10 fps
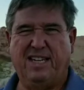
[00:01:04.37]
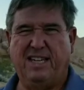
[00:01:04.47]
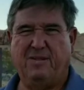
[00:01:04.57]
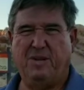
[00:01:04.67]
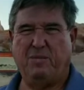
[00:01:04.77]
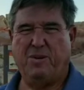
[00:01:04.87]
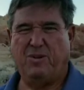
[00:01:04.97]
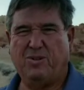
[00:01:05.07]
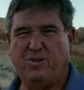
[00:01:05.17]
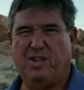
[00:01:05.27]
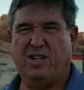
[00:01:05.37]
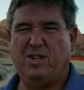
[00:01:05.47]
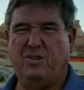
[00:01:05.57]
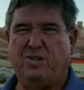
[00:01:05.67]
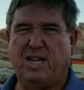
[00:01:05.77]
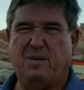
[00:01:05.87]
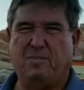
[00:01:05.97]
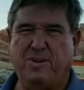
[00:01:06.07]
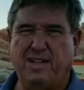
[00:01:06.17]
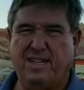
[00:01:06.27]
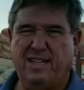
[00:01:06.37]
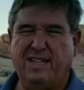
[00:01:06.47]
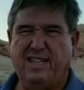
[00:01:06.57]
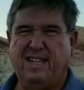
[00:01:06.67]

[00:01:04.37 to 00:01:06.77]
had it reupholstered and the new top put on it.